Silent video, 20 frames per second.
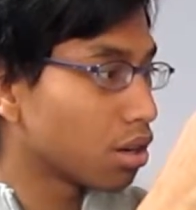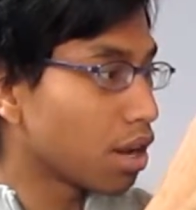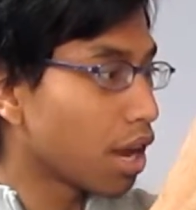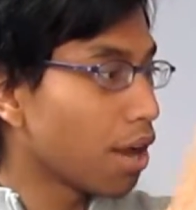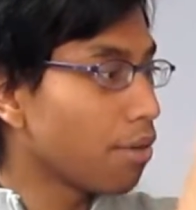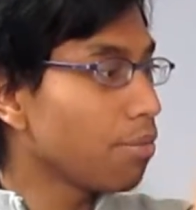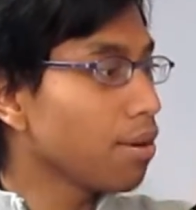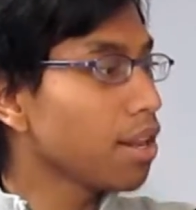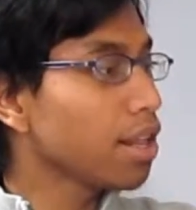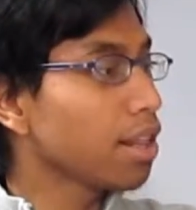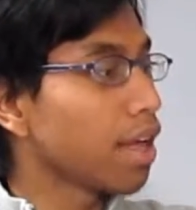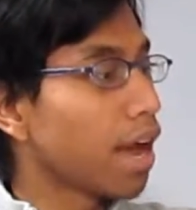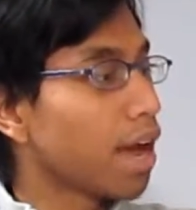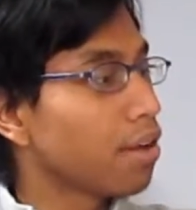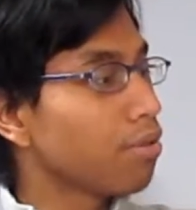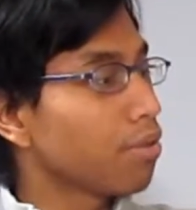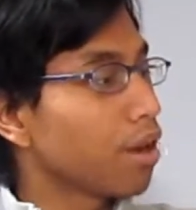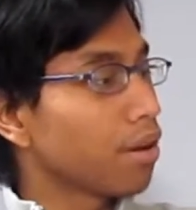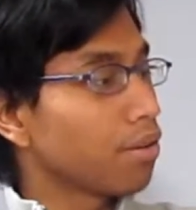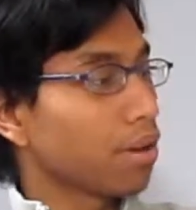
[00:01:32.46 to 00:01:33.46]

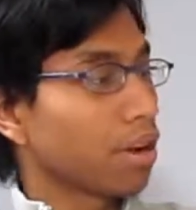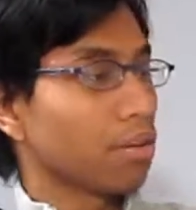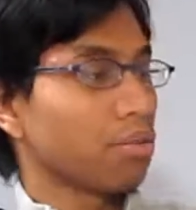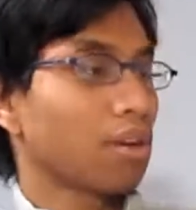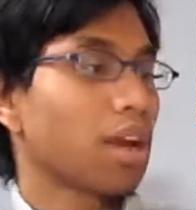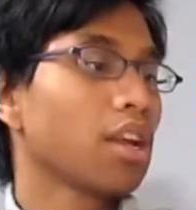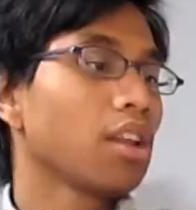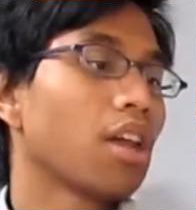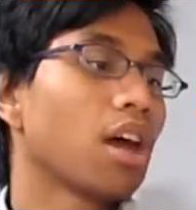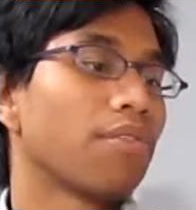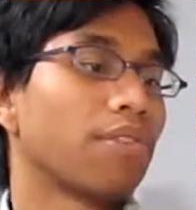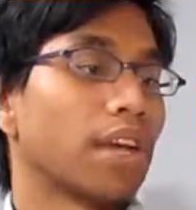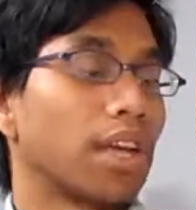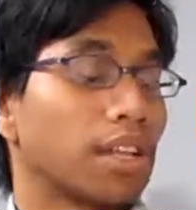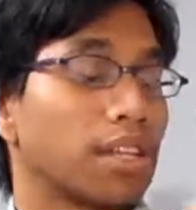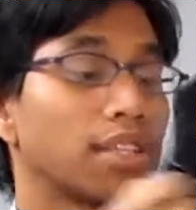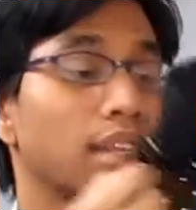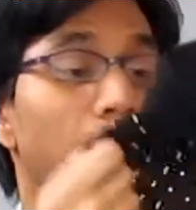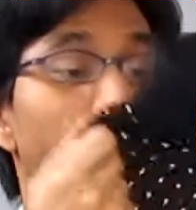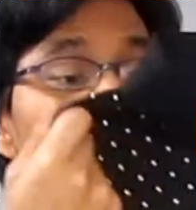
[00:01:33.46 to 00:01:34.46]
I love
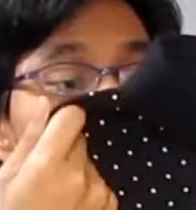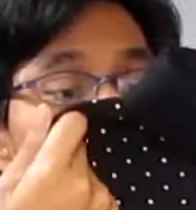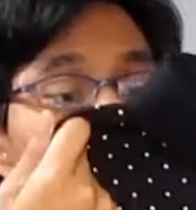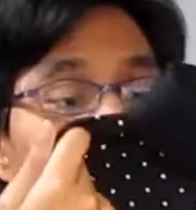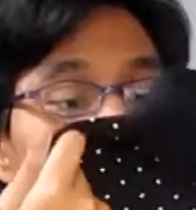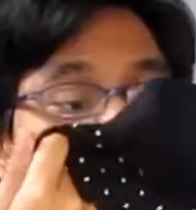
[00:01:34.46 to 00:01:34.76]
it, and I